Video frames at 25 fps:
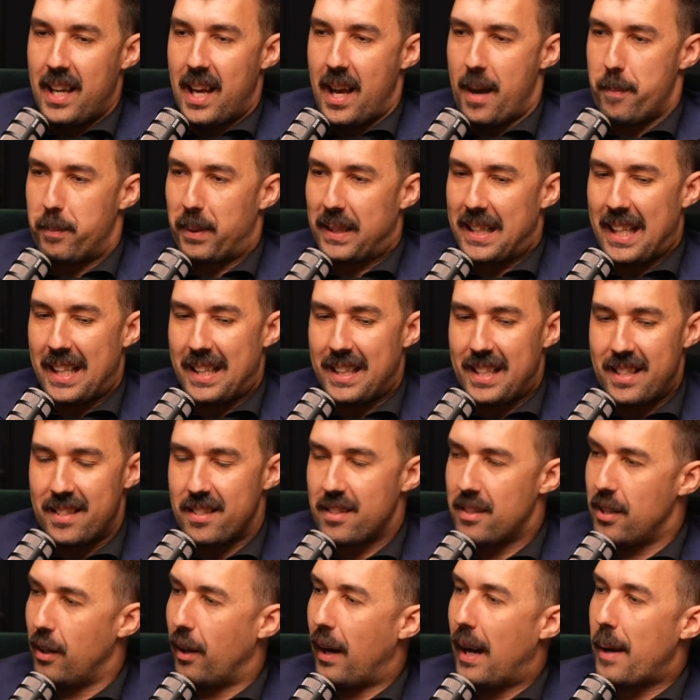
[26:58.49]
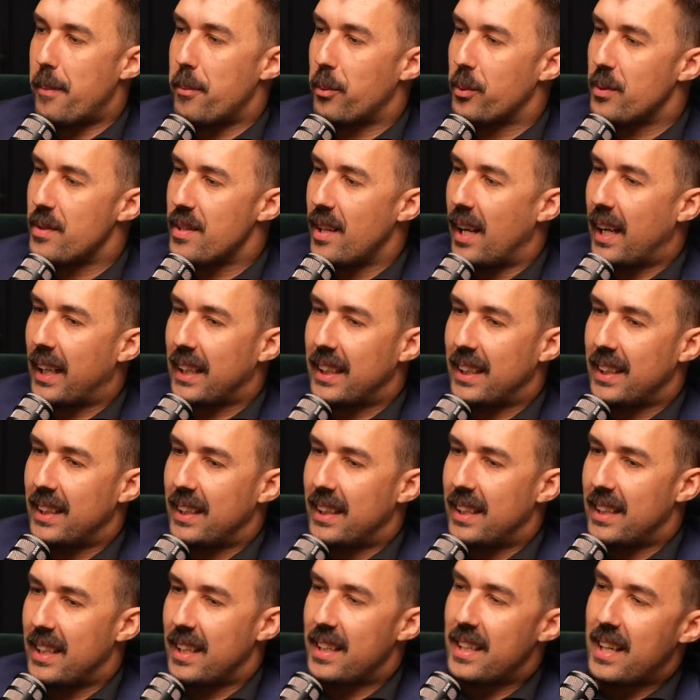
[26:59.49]
uh, but then this time it was like
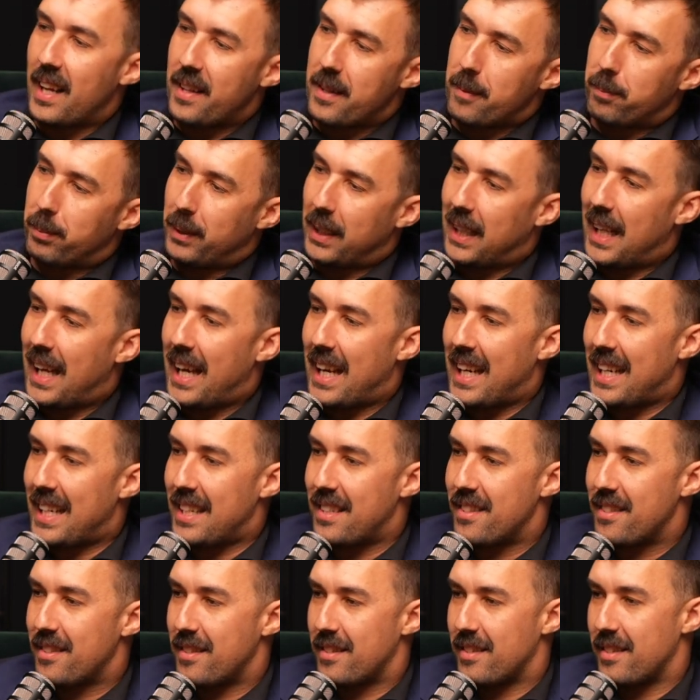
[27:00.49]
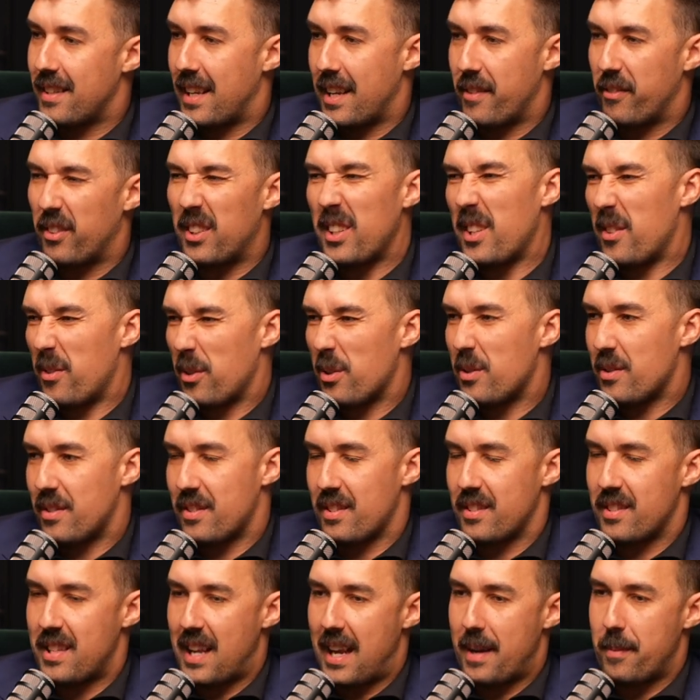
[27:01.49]
in another place, even if it was
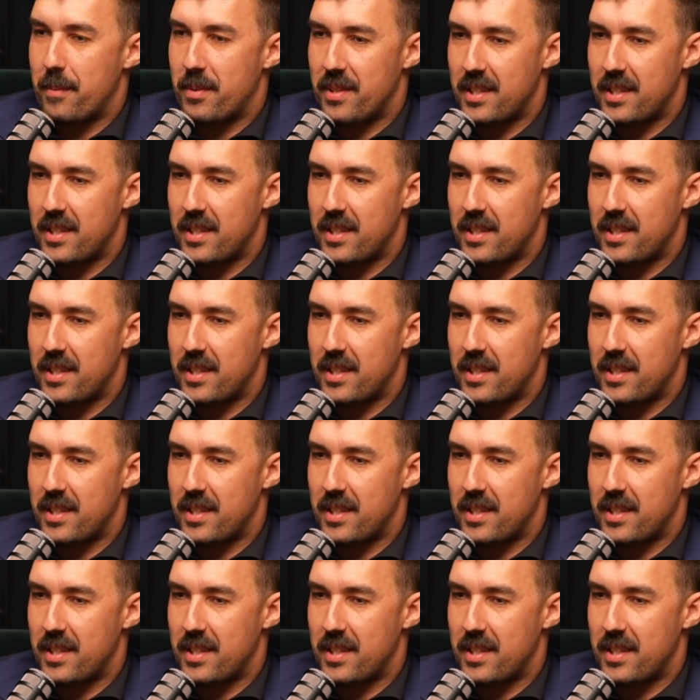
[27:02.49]
the same